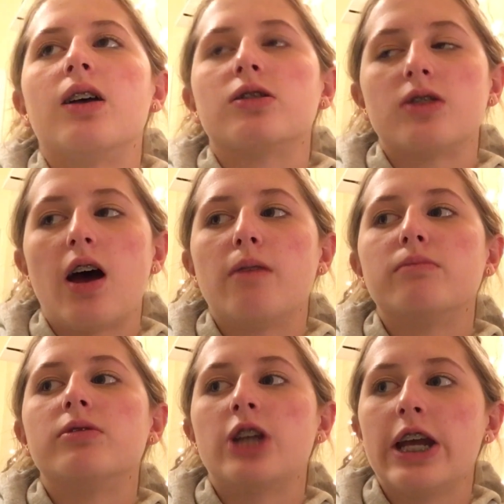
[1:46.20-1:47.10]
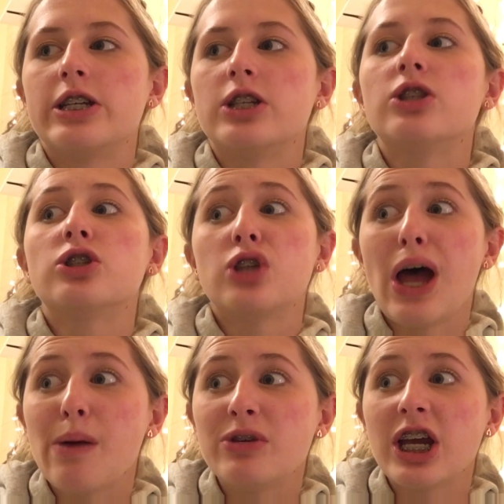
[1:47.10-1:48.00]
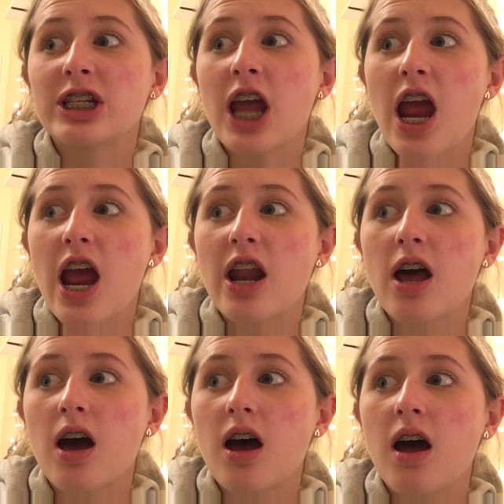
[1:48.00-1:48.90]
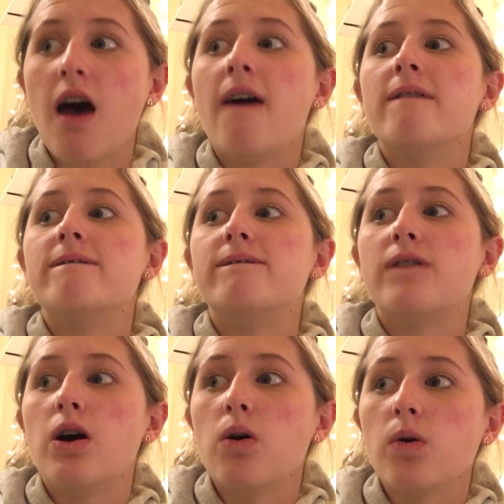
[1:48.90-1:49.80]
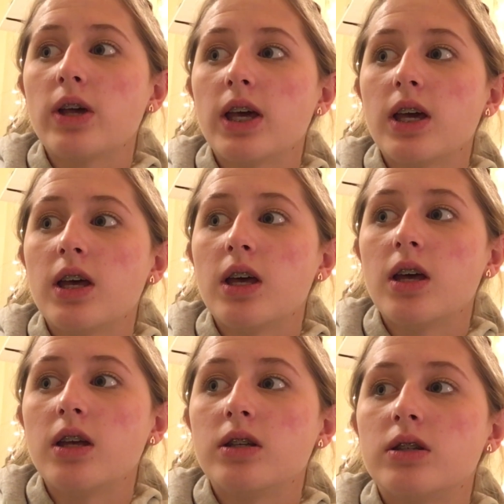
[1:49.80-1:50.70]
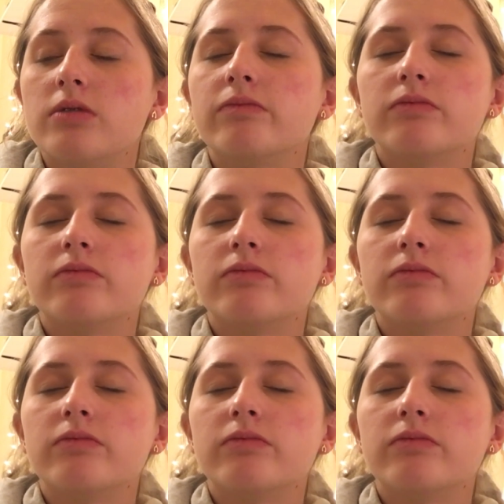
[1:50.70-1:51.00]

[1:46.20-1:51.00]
Stop changing the subject, Hannah. Focus.